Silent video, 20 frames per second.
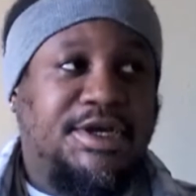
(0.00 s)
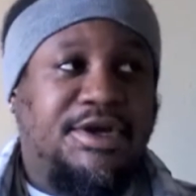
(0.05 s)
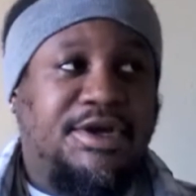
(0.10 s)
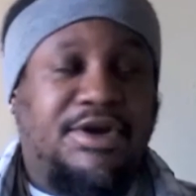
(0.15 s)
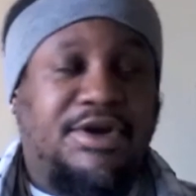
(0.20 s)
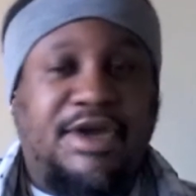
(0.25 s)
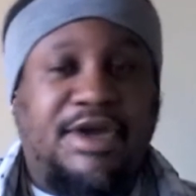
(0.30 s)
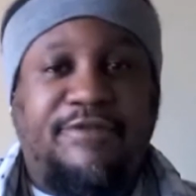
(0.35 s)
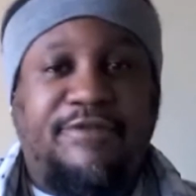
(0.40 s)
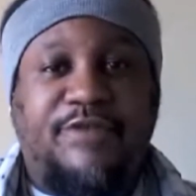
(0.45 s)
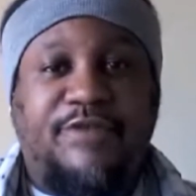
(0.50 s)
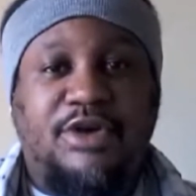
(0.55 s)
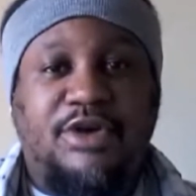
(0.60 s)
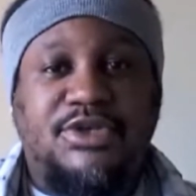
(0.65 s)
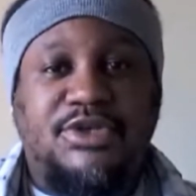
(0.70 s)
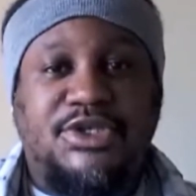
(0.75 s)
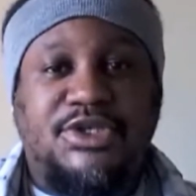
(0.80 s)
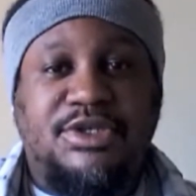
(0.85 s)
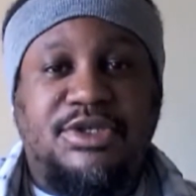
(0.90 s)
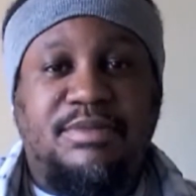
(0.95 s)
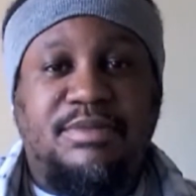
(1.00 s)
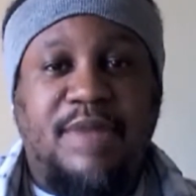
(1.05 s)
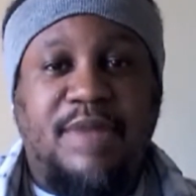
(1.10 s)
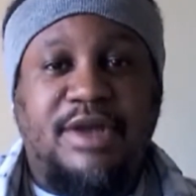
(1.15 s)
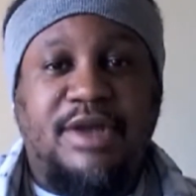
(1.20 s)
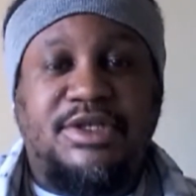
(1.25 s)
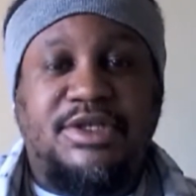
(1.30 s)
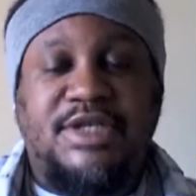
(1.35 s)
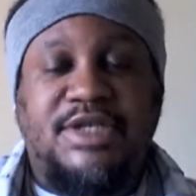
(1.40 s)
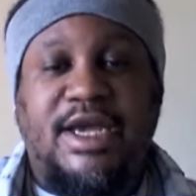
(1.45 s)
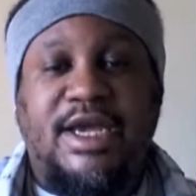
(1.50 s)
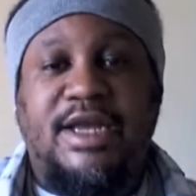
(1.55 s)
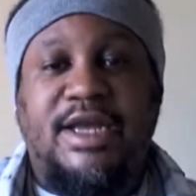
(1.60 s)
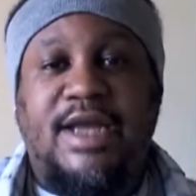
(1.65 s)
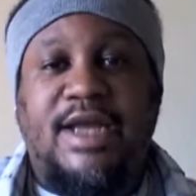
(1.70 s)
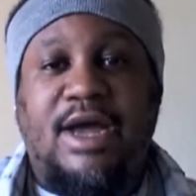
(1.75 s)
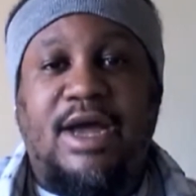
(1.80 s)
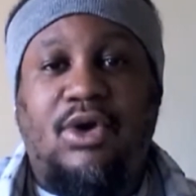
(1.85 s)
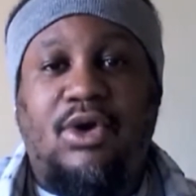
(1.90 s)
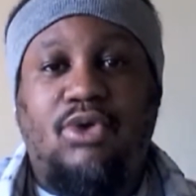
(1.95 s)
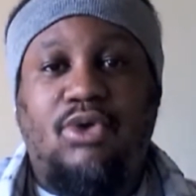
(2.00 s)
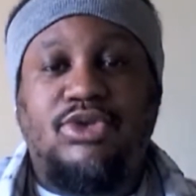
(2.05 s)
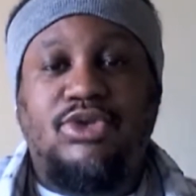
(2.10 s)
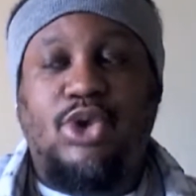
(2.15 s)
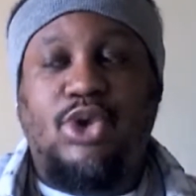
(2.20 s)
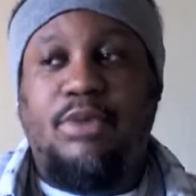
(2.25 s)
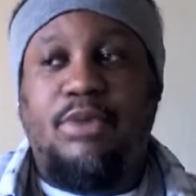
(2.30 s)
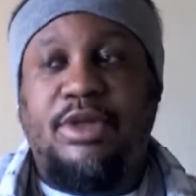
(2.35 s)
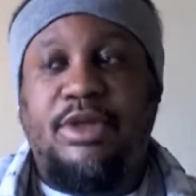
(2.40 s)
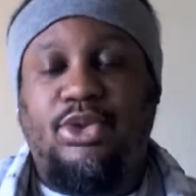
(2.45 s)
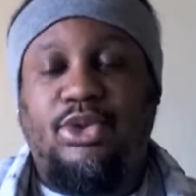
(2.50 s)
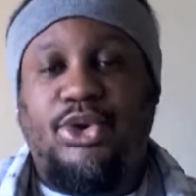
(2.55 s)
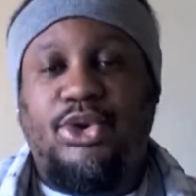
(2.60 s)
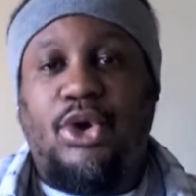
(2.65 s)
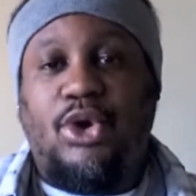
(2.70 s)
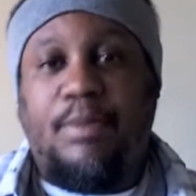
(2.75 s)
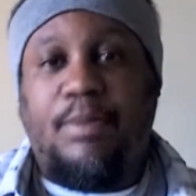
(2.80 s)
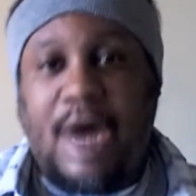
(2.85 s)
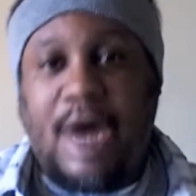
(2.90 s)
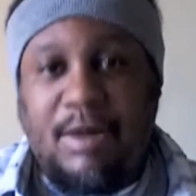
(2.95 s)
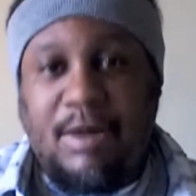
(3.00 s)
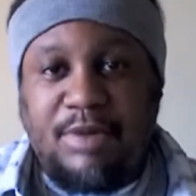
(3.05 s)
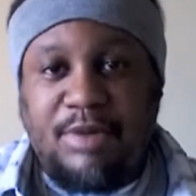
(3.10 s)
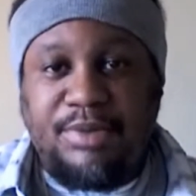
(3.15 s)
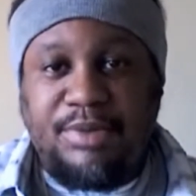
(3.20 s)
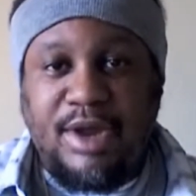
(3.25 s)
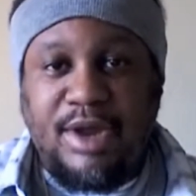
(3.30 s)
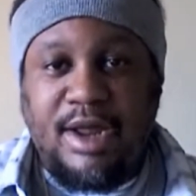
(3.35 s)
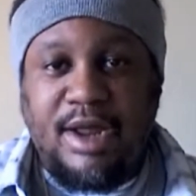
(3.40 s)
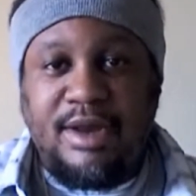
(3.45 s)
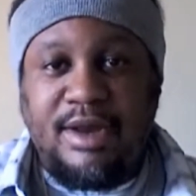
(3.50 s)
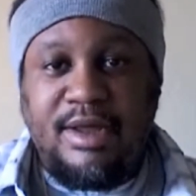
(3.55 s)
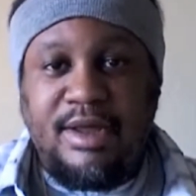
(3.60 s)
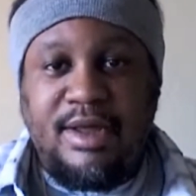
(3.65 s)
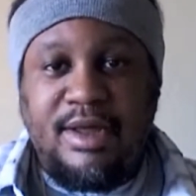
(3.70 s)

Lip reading: Okay, first men are saying that, oh, it's going to be through the Obama plan.